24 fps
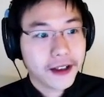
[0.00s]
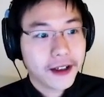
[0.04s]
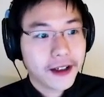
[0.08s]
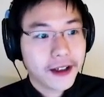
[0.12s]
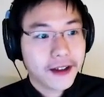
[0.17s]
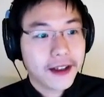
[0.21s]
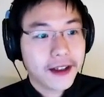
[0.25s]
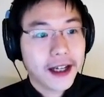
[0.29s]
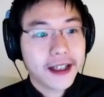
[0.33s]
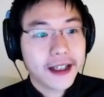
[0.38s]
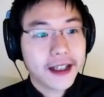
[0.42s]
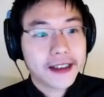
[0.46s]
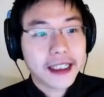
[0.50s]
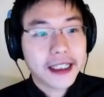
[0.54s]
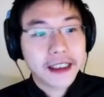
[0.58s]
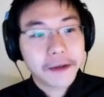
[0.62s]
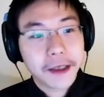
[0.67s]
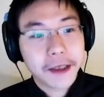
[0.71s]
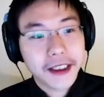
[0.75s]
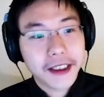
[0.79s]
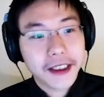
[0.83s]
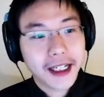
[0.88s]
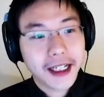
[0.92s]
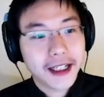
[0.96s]
That is, as we
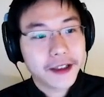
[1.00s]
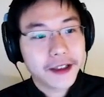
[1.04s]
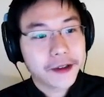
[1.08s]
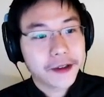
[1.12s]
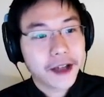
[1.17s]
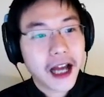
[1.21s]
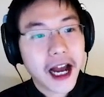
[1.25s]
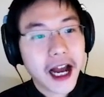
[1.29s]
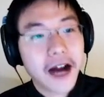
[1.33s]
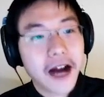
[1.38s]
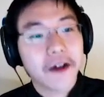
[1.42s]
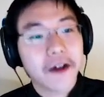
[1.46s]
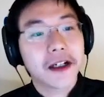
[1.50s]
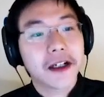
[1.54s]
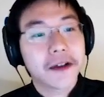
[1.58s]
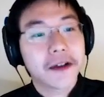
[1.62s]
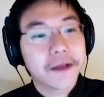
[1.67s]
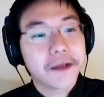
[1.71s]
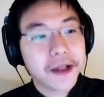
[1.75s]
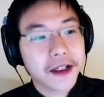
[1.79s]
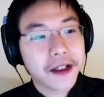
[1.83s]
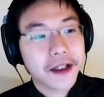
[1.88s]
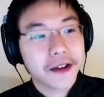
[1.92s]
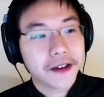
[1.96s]
said, how can
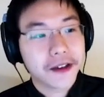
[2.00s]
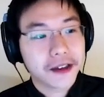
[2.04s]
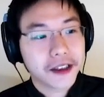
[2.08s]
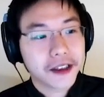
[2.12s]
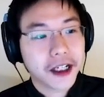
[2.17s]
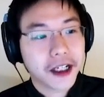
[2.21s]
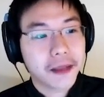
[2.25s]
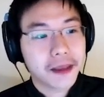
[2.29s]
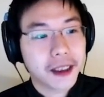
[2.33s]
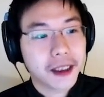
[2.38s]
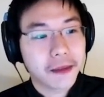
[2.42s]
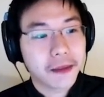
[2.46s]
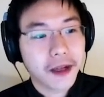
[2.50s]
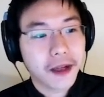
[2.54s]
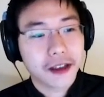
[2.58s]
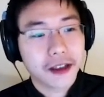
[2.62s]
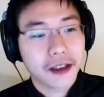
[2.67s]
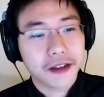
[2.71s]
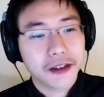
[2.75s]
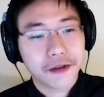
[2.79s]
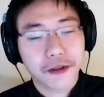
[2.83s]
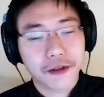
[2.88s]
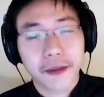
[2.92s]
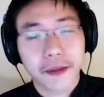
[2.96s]
we really use top-down
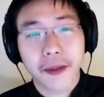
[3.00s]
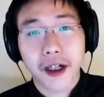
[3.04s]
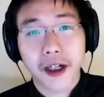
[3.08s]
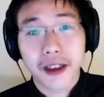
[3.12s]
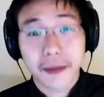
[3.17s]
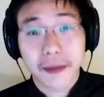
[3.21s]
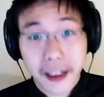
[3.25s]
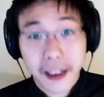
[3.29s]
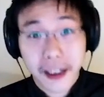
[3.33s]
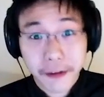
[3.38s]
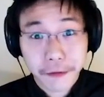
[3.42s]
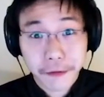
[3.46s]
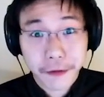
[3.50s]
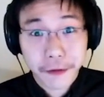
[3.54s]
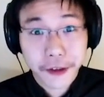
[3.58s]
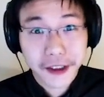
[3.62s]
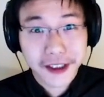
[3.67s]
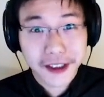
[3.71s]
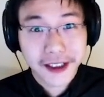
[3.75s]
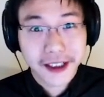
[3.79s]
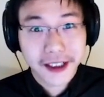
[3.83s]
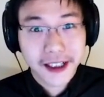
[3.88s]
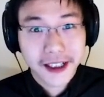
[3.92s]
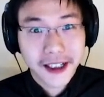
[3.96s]
models for bottom-up
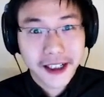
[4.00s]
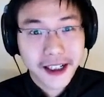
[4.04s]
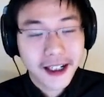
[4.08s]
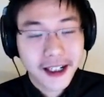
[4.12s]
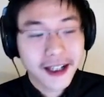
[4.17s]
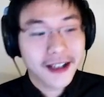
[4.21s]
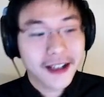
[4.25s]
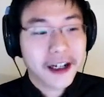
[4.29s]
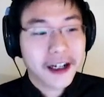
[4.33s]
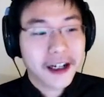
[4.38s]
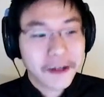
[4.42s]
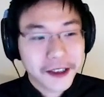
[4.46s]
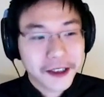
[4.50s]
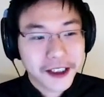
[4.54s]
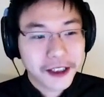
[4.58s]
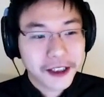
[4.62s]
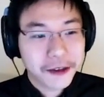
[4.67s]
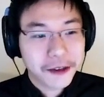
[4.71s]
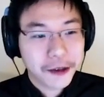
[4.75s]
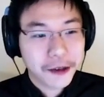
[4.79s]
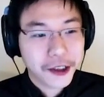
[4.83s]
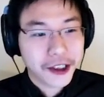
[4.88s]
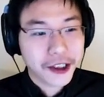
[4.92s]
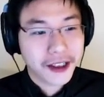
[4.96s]
inference? And our
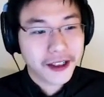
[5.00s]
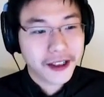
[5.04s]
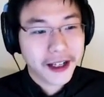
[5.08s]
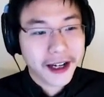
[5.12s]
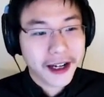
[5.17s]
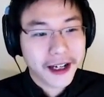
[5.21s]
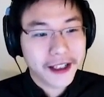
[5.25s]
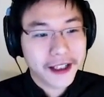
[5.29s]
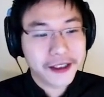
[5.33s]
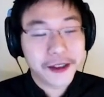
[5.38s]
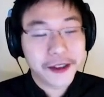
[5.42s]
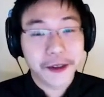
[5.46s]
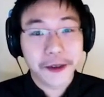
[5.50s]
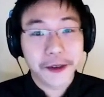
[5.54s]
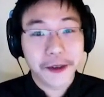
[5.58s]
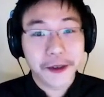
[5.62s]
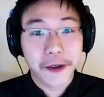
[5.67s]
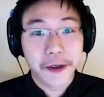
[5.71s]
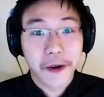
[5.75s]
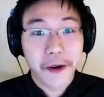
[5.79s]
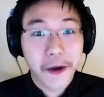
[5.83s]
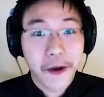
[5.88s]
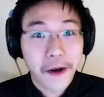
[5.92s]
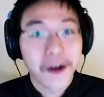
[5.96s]
solution is to
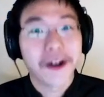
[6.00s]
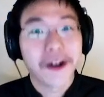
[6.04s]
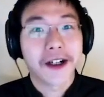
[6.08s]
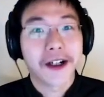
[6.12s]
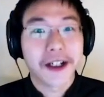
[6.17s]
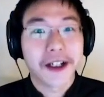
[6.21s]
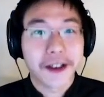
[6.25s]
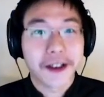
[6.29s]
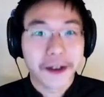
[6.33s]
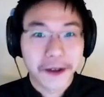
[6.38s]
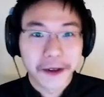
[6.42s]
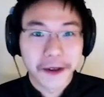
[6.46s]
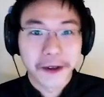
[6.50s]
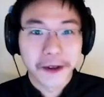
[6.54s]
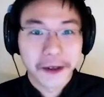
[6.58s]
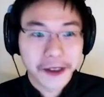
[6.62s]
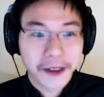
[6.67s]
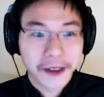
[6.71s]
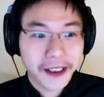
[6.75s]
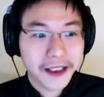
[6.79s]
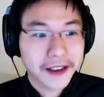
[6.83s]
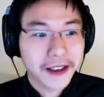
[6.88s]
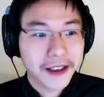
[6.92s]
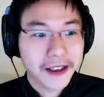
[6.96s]
learning to use
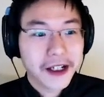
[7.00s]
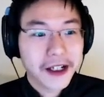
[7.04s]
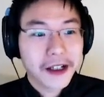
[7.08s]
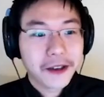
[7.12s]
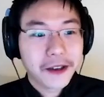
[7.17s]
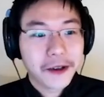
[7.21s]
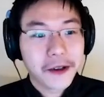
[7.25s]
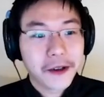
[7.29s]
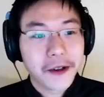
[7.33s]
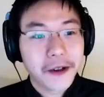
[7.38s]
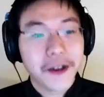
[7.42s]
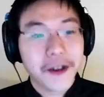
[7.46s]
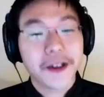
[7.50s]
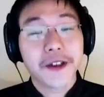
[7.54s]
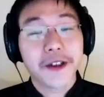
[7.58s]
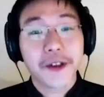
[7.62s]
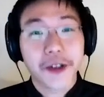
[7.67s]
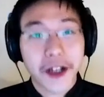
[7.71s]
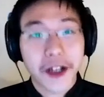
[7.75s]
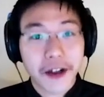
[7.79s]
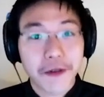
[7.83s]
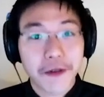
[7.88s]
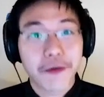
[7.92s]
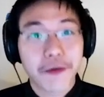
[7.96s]
it, to learn to
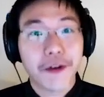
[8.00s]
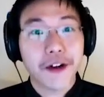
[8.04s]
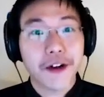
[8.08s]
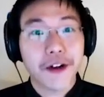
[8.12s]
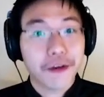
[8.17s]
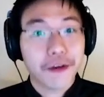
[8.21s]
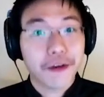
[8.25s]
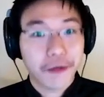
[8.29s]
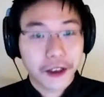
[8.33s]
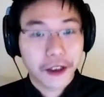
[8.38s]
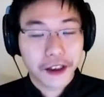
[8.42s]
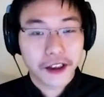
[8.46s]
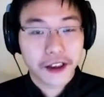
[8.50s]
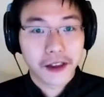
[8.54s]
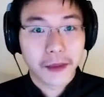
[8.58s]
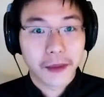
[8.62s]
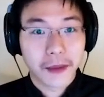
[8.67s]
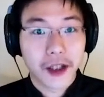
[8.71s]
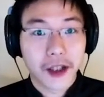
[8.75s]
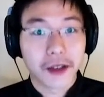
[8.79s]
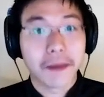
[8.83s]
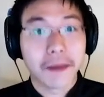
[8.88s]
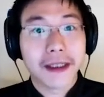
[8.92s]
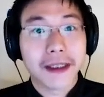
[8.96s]
invert the physical
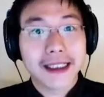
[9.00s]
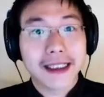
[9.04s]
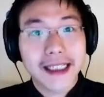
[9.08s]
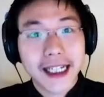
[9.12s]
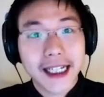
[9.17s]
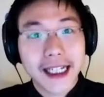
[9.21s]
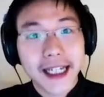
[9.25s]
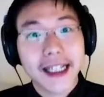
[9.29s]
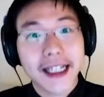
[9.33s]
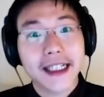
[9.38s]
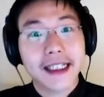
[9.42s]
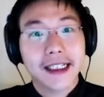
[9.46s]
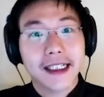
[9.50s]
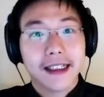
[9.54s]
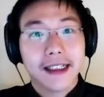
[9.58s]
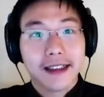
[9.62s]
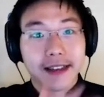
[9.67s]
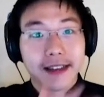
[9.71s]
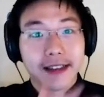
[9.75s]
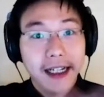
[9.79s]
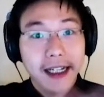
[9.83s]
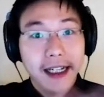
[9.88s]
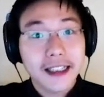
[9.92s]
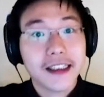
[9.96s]
model, but take
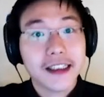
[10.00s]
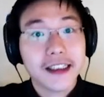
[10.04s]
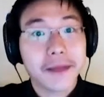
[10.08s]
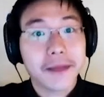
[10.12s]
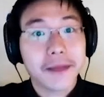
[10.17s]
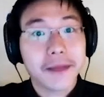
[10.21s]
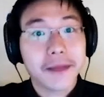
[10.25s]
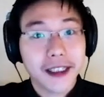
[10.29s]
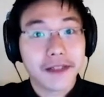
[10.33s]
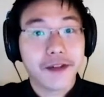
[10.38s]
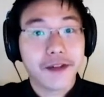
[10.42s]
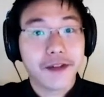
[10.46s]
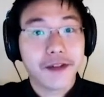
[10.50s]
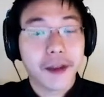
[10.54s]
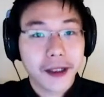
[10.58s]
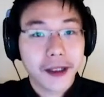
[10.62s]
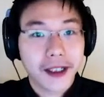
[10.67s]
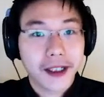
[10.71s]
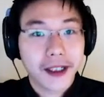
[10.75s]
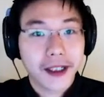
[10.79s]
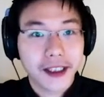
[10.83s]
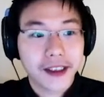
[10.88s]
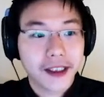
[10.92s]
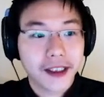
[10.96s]
the intermediate
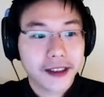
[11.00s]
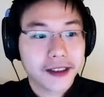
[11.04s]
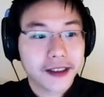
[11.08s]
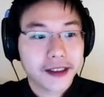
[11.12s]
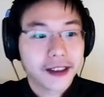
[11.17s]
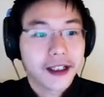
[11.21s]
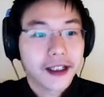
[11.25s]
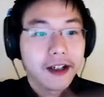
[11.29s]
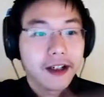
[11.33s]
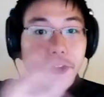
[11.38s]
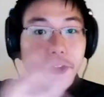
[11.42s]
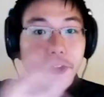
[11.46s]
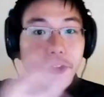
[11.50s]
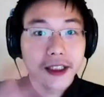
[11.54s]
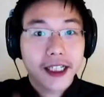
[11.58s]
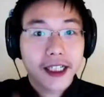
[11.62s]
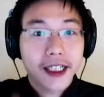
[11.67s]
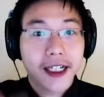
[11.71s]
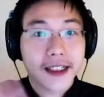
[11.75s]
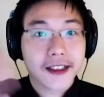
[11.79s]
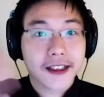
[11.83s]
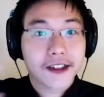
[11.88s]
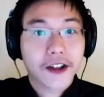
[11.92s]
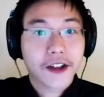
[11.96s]
representations or
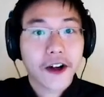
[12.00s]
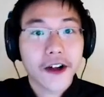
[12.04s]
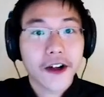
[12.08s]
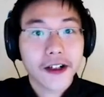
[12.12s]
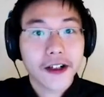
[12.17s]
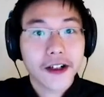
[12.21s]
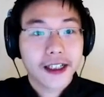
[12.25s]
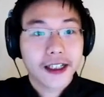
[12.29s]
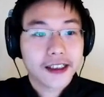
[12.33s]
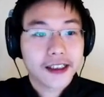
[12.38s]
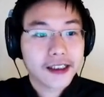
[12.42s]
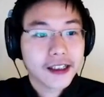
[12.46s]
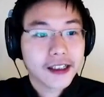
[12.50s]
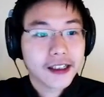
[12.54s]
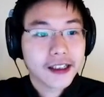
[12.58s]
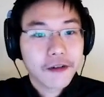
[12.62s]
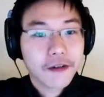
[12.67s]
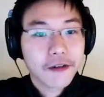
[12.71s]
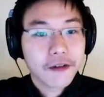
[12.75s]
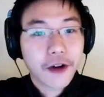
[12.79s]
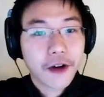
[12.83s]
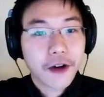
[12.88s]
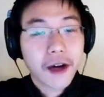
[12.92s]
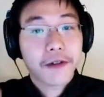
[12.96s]
take the target
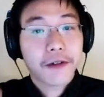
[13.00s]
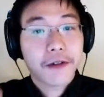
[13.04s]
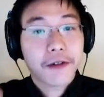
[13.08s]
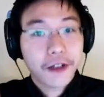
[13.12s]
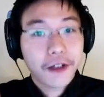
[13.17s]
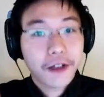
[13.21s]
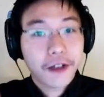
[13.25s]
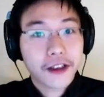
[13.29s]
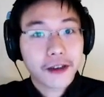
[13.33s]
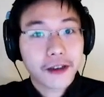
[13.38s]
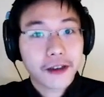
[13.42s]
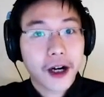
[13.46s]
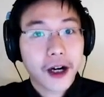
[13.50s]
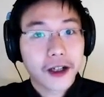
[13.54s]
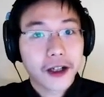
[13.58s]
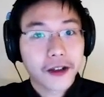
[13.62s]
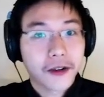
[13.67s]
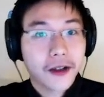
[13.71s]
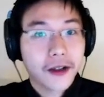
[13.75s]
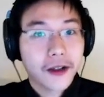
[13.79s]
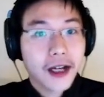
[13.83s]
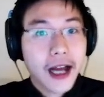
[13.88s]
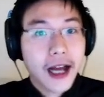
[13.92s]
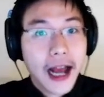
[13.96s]
from the physical
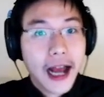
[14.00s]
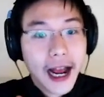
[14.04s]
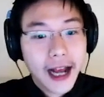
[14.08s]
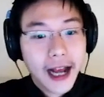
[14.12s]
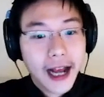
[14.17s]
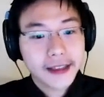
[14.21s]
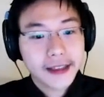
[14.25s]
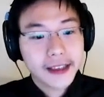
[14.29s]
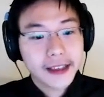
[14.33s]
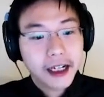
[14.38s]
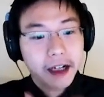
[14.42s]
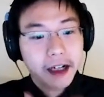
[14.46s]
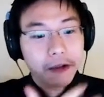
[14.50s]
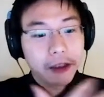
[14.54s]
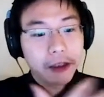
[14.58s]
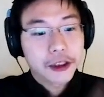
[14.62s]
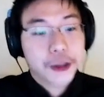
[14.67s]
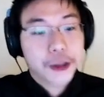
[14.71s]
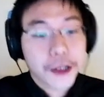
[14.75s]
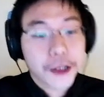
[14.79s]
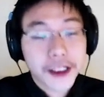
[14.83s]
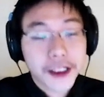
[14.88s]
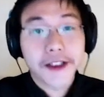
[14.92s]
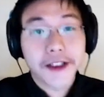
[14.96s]
model as our
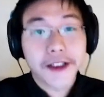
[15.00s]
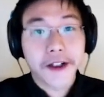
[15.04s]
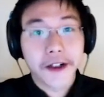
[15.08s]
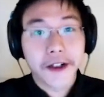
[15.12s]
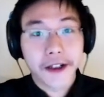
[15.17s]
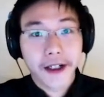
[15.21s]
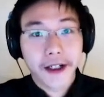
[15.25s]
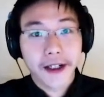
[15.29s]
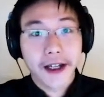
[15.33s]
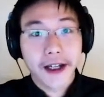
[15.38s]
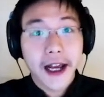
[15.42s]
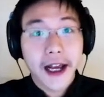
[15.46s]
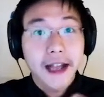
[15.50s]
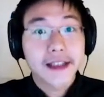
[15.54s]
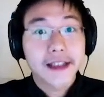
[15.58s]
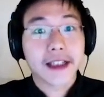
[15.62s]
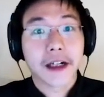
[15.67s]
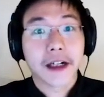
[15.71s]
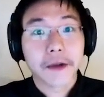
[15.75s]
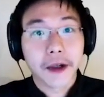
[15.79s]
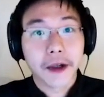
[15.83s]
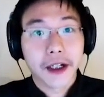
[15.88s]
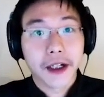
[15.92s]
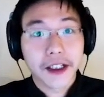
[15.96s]
training target, as
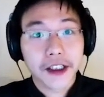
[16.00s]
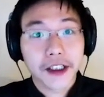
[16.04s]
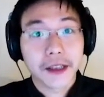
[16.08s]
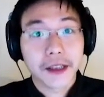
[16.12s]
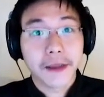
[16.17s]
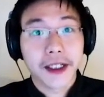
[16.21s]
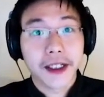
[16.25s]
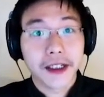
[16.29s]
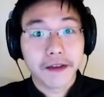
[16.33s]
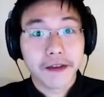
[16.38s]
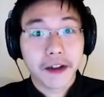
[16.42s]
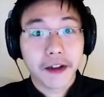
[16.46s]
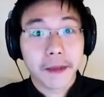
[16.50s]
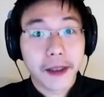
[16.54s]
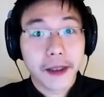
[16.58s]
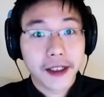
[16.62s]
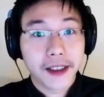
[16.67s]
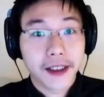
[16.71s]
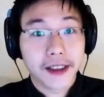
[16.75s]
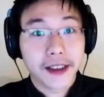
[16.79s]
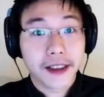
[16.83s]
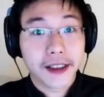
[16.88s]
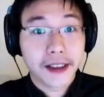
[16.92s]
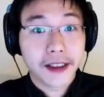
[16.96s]
our intermediate
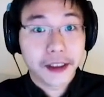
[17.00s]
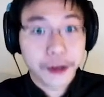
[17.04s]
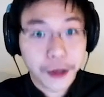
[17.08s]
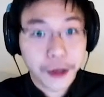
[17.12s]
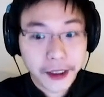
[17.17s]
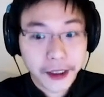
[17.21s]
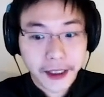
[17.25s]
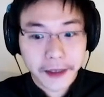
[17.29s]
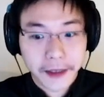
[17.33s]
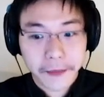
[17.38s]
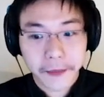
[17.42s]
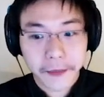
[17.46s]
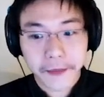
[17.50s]
representations of training.